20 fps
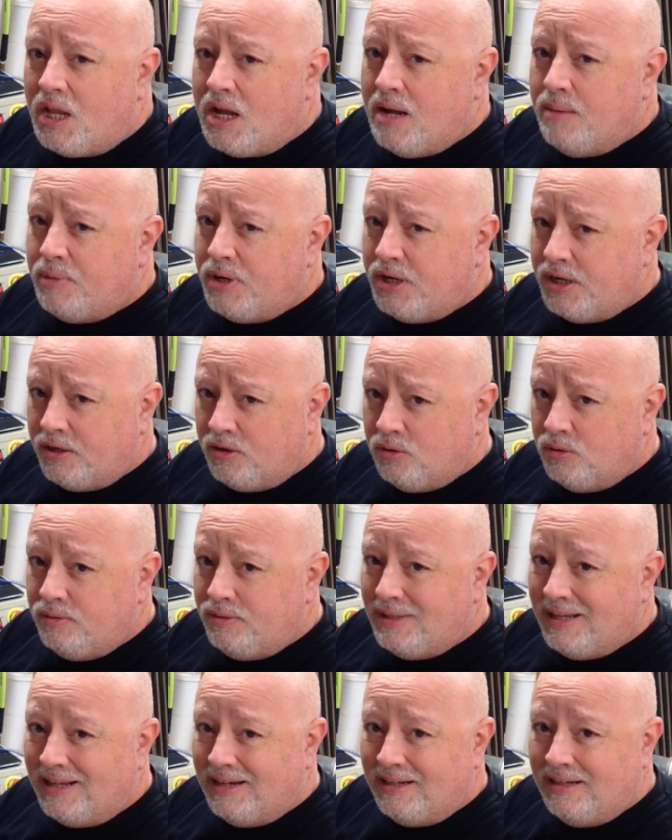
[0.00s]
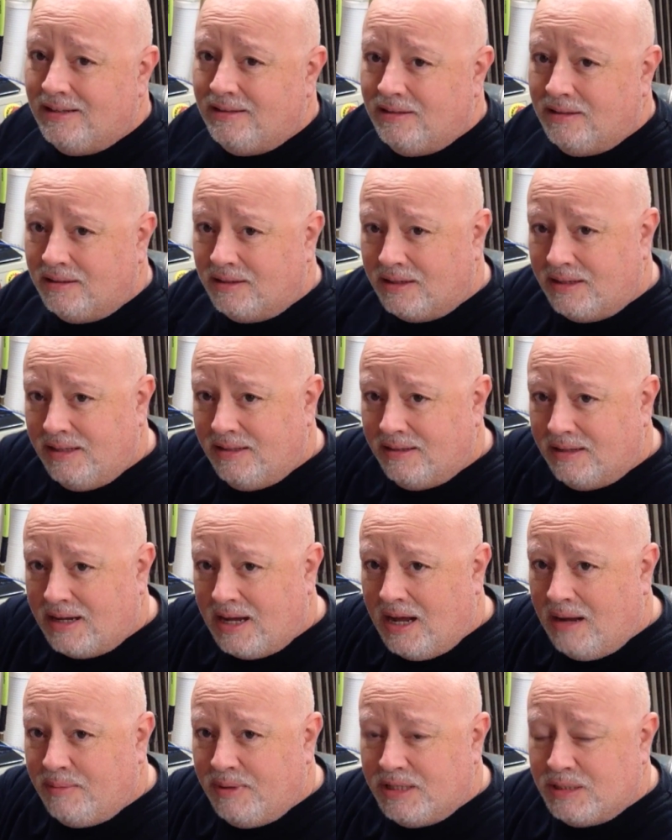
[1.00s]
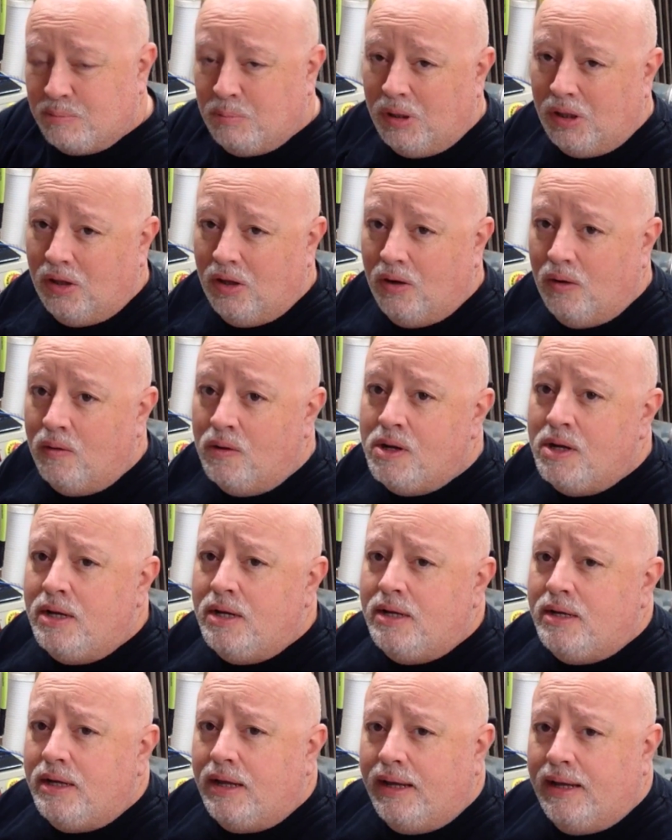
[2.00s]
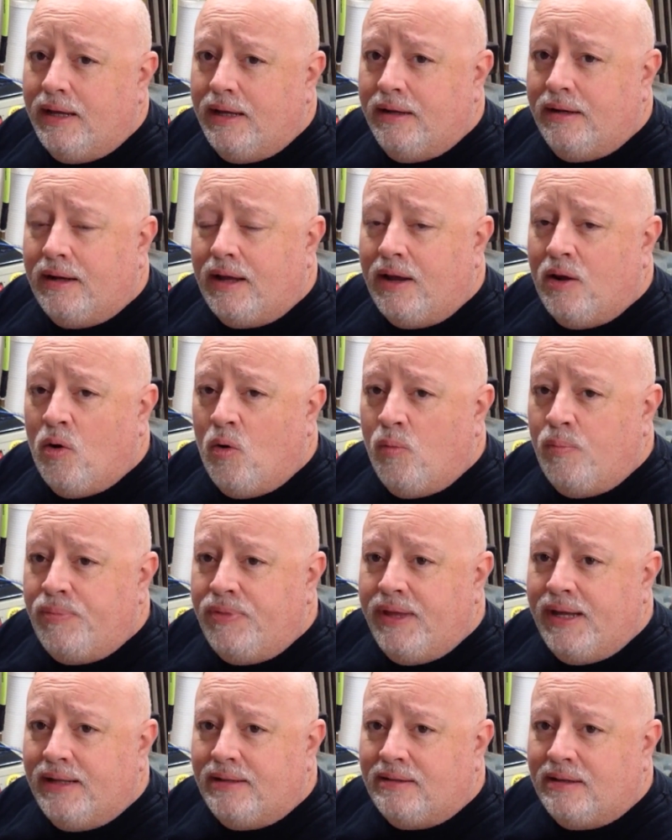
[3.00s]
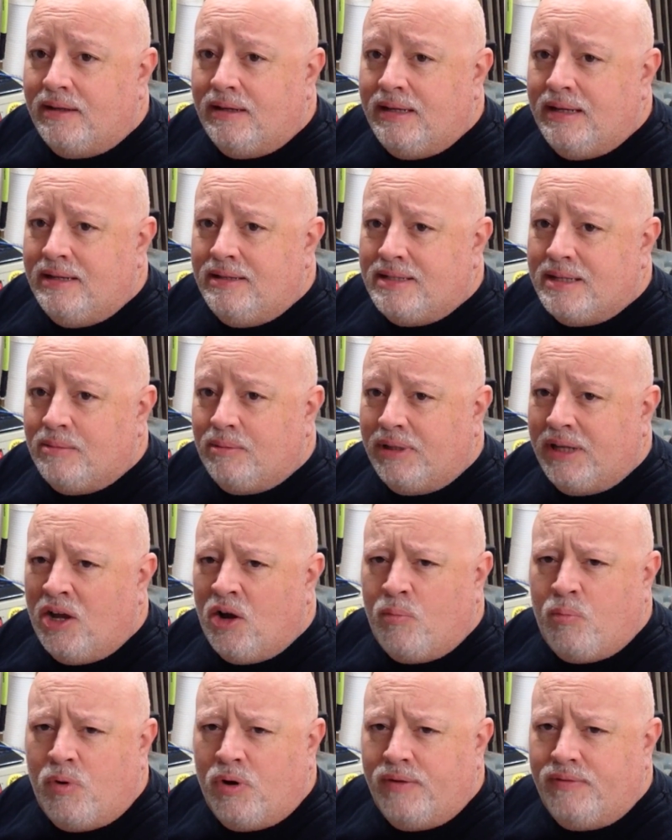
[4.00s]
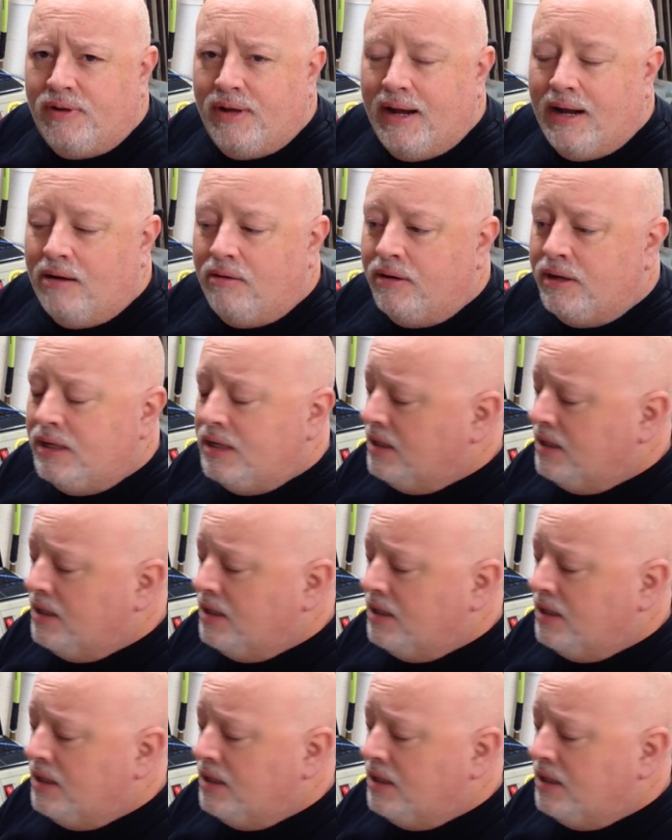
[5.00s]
I'm going to include that in the comments below, and I hope that it is able to help one of you out.